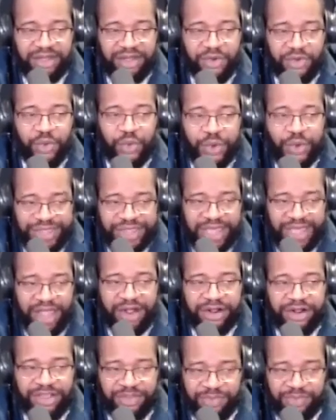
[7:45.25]
with our
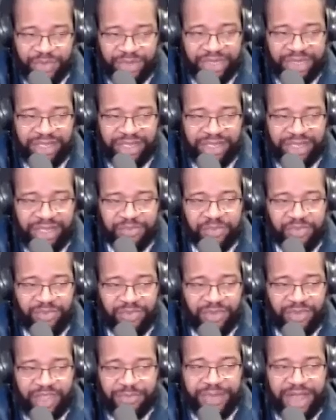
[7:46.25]
community
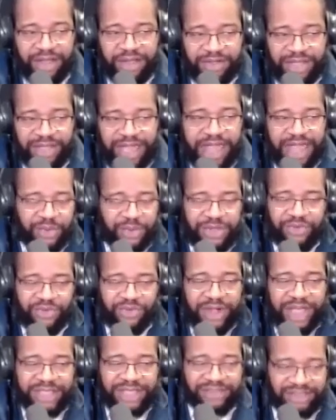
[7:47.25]
about how we
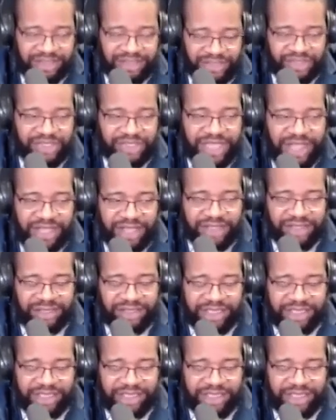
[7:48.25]
rise to the challenge.